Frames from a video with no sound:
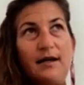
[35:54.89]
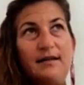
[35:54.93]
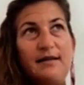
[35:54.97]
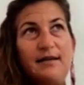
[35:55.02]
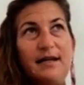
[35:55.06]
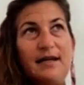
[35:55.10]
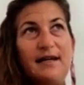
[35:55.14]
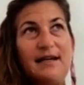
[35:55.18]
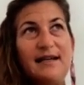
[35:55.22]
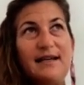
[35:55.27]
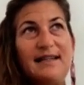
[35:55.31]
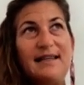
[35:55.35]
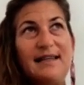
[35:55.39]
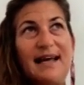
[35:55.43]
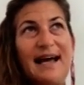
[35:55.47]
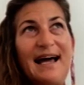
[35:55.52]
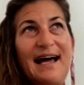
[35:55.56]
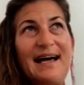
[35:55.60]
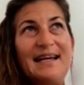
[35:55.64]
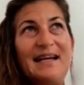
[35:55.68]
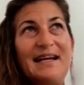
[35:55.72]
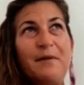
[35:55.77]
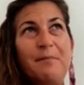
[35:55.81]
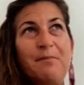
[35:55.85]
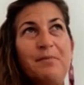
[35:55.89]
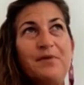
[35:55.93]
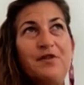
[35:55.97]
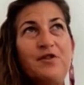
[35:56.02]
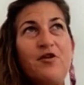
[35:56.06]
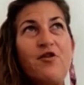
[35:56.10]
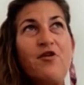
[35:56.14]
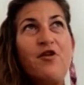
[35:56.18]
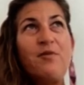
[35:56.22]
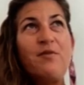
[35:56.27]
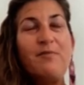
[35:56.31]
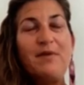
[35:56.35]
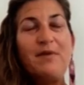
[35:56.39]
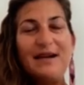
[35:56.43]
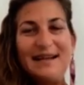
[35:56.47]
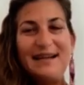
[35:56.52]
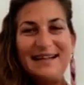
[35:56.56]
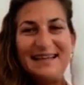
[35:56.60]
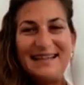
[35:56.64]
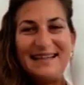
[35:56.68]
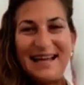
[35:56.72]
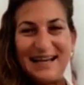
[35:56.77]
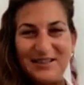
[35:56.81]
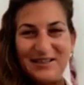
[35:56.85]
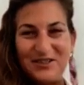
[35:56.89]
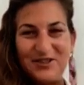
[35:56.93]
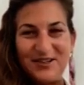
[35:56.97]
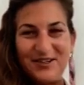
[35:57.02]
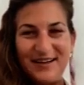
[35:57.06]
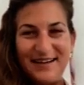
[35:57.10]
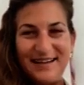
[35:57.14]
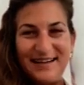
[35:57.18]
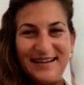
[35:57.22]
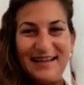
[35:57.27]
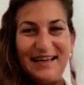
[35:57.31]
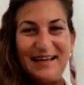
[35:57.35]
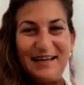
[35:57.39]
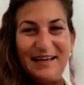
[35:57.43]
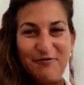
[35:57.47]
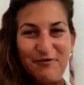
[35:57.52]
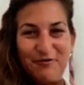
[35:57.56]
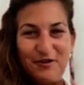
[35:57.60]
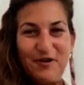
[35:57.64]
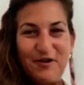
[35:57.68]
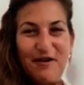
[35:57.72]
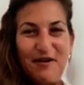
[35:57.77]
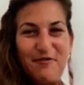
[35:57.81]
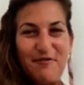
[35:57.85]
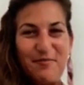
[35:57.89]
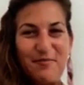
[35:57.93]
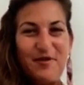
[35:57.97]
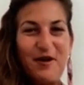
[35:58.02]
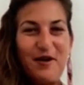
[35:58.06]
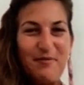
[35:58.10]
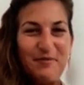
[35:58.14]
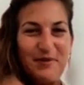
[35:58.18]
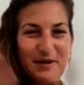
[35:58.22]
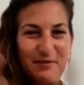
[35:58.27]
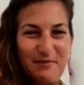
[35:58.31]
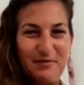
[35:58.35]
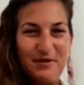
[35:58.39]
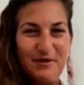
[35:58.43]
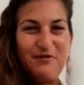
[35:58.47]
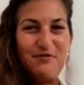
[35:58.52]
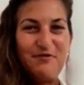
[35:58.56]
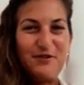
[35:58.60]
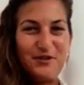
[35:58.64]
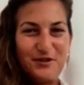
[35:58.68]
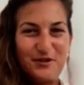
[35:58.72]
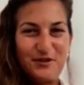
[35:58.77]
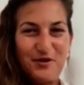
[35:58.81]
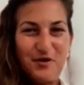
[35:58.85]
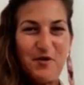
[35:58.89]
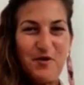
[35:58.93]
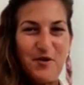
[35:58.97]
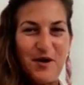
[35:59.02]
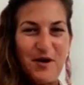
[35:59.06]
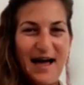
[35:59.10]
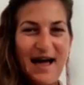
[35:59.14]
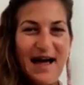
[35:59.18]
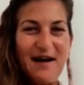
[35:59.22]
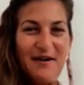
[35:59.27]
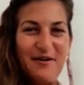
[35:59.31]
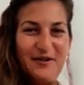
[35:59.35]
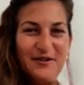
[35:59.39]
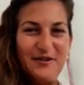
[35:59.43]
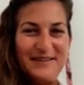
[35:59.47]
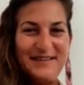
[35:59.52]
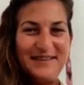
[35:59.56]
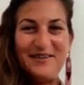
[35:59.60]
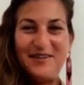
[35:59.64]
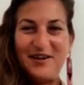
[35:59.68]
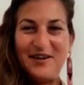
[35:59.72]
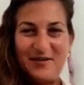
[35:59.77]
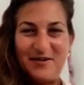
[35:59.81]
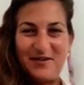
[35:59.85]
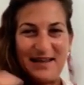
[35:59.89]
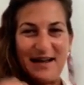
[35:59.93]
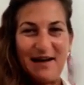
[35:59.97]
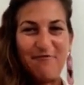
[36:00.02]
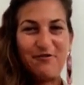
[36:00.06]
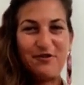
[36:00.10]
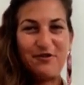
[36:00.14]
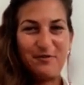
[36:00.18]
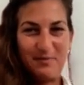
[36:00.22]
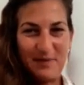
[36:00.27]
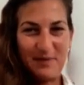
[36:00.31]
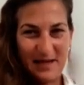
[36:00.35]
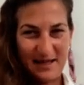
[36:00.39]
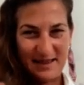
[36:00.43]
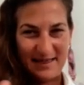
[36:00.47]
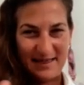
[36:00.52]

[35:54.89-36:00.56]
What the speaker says: think that normally, naturally, if you have a problem, you would call out, that would be a